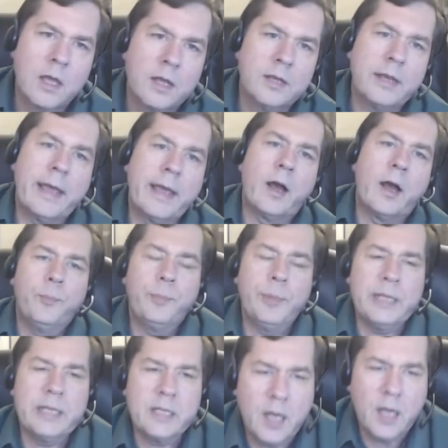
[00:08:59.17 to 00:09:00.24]
Now,
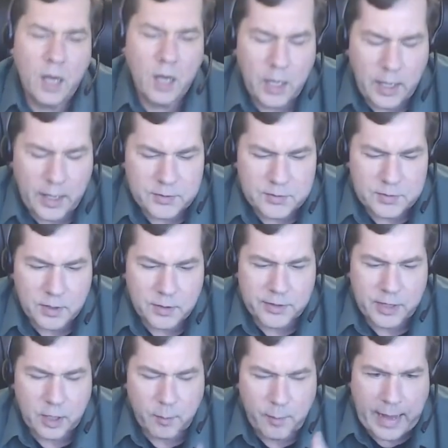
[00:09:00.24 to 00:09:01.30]
because
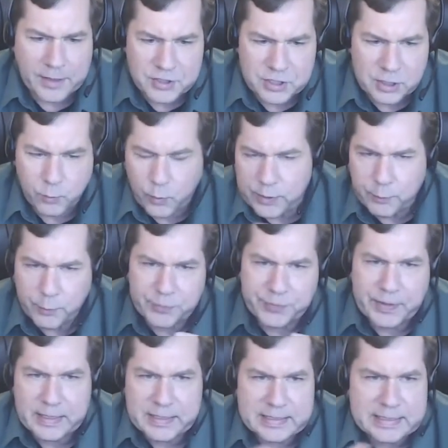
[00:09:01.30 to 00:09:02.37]
they're matching
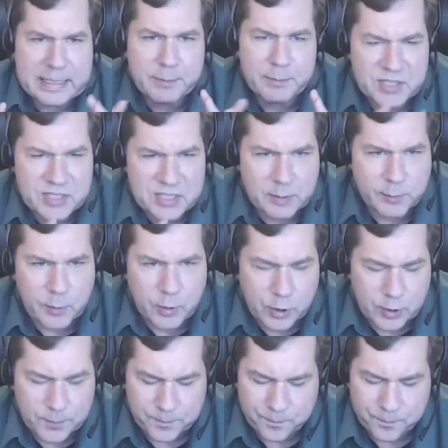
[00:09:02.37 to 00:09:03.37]
what they deem similar,